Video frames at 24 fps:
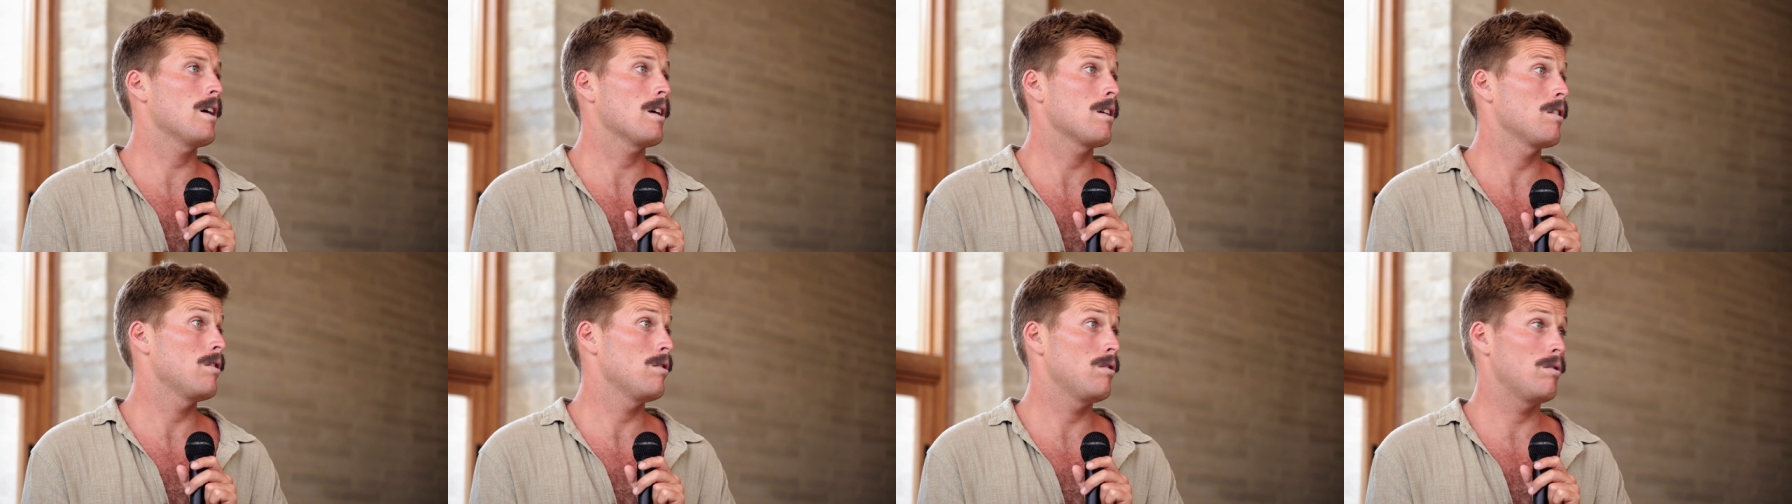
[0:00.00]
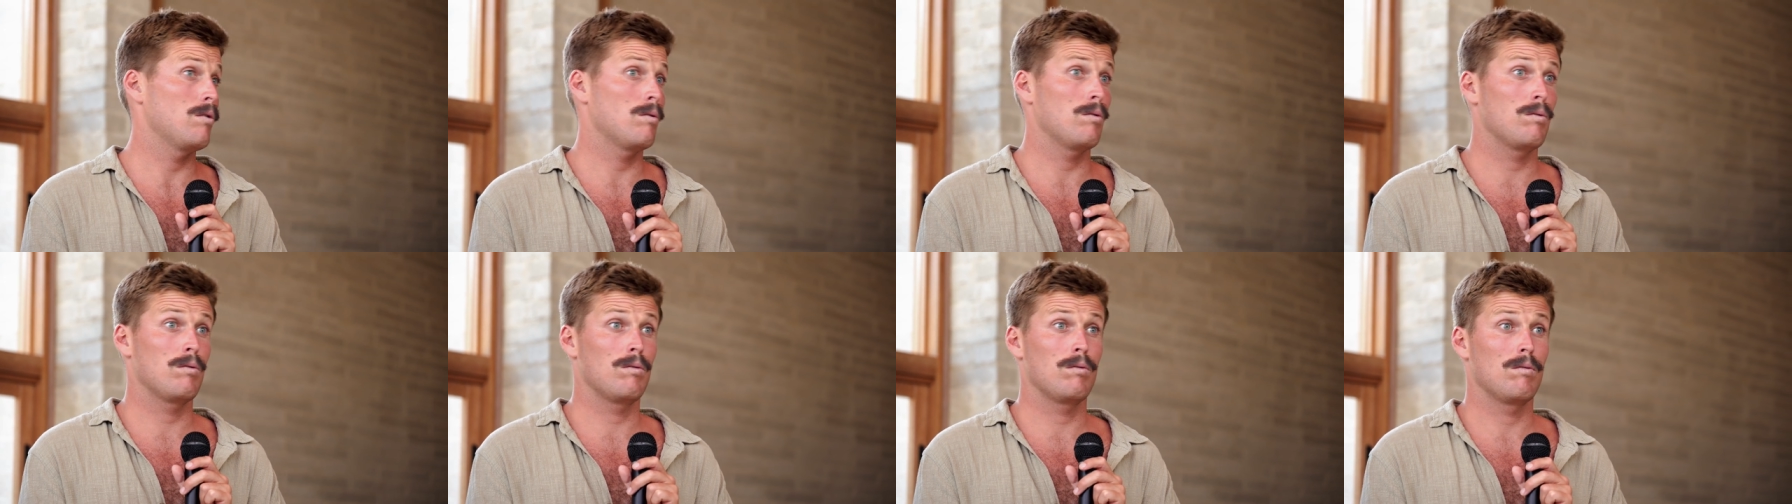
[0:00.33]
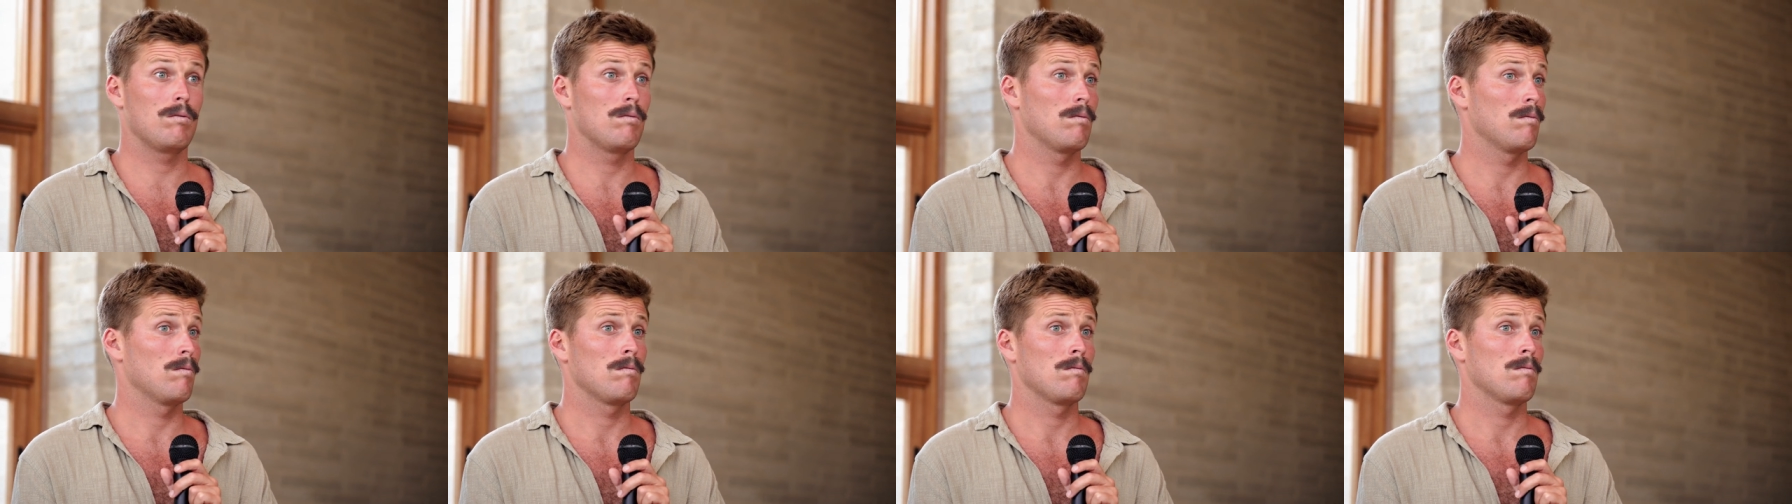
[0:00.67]
i can do
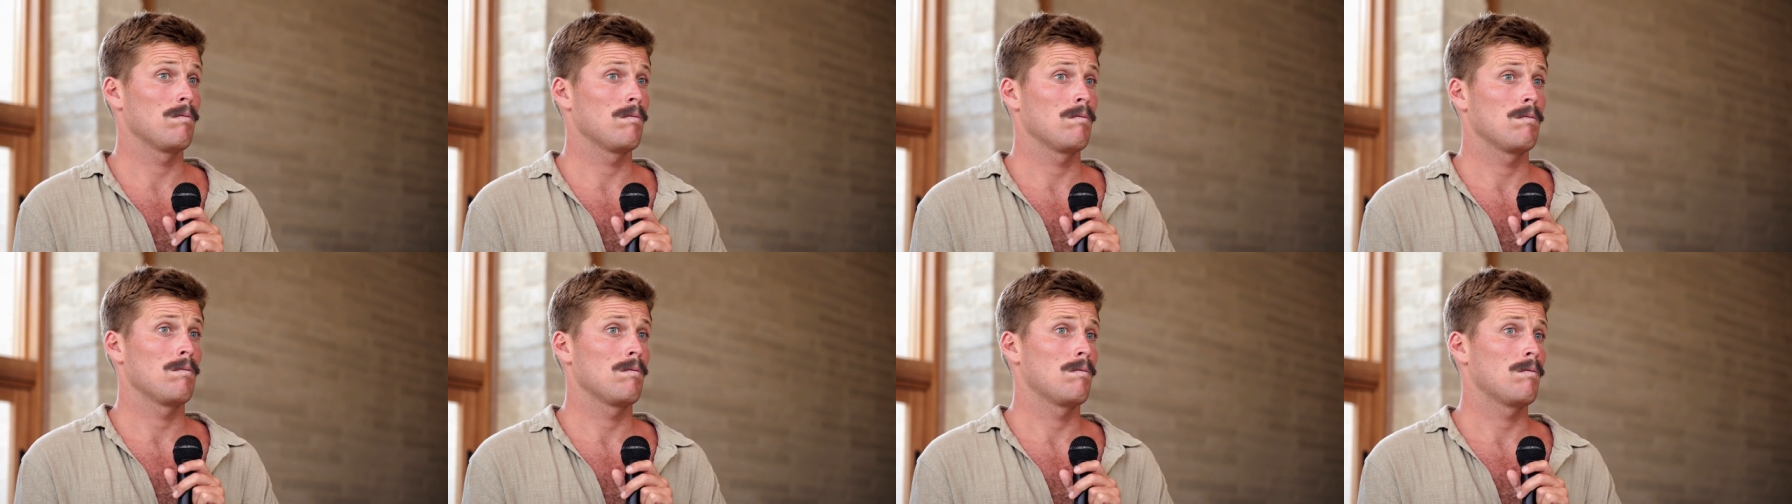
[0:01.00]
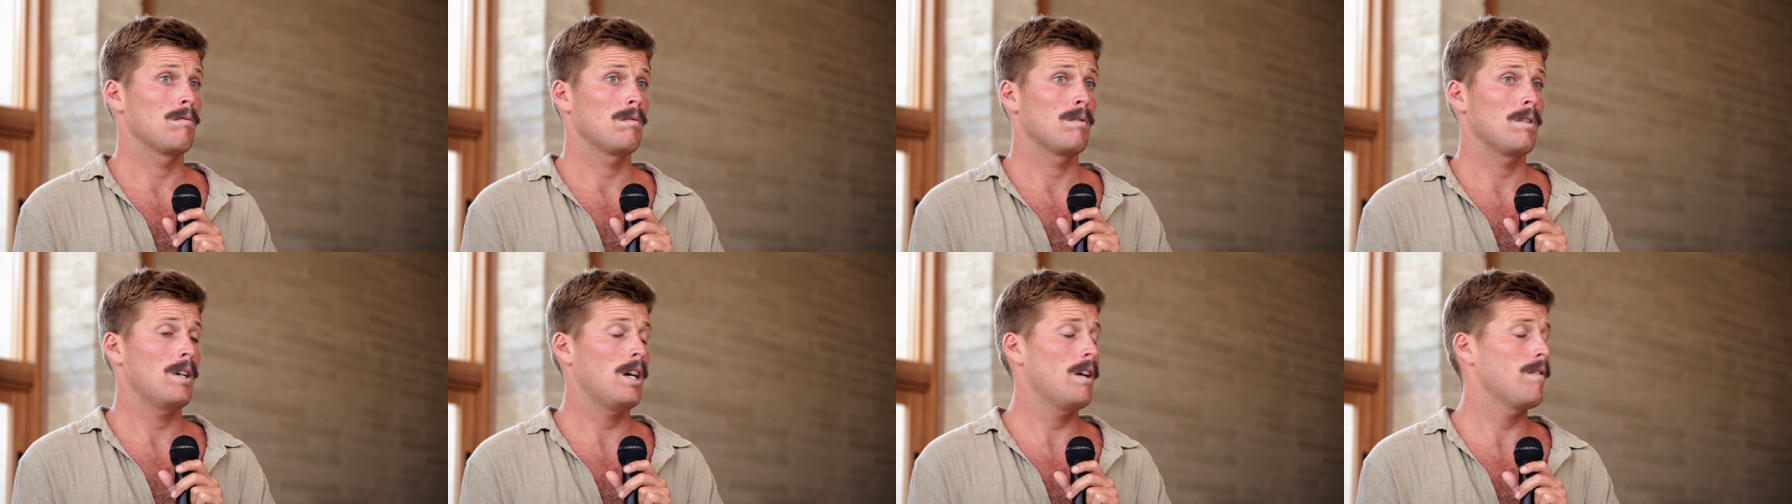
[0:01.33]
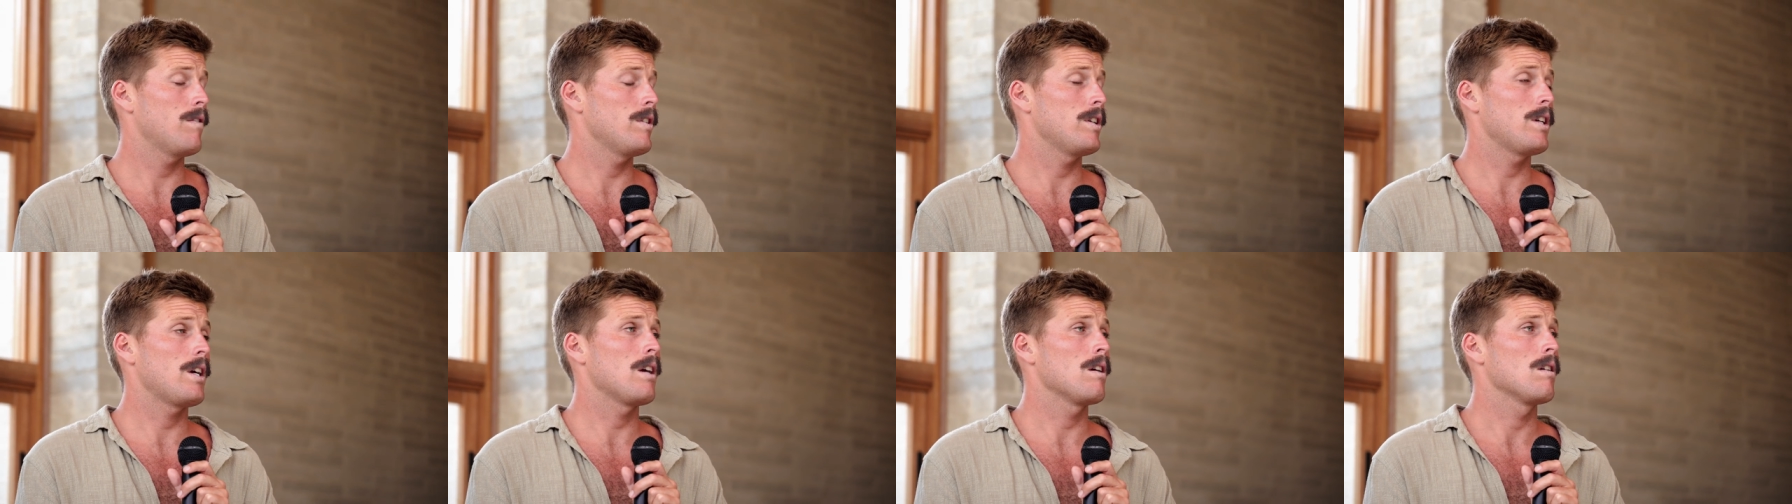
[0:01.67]

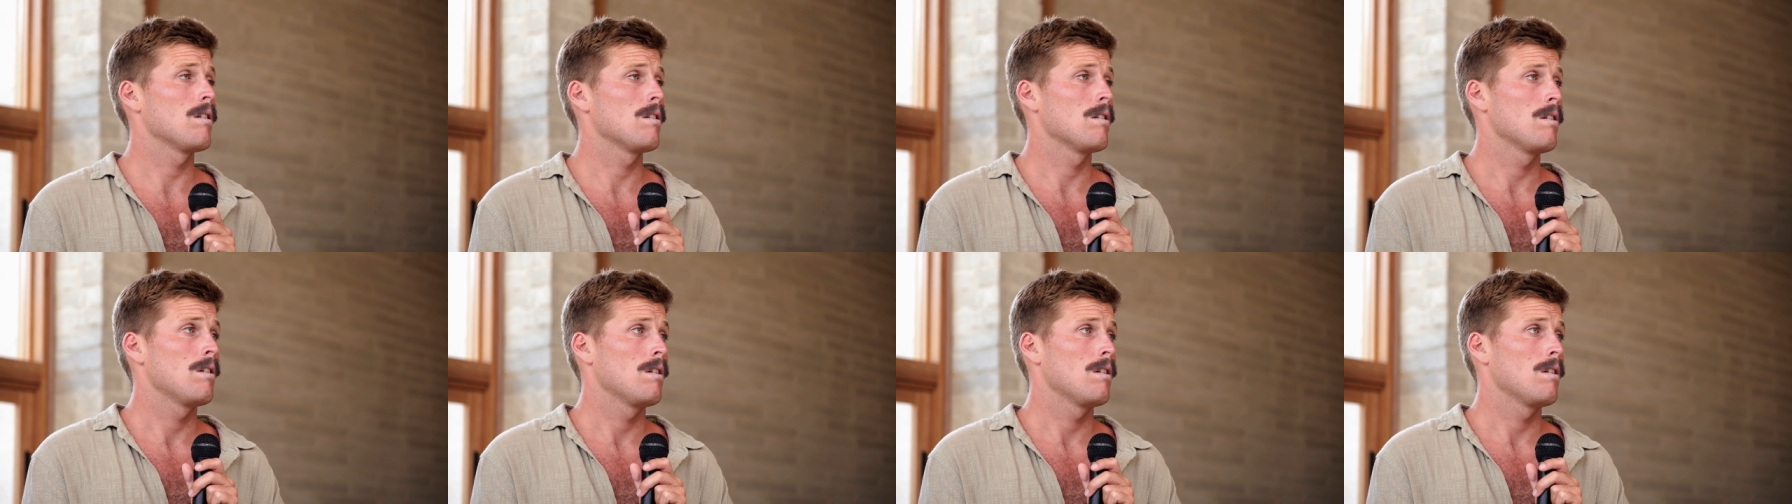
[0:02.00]
every day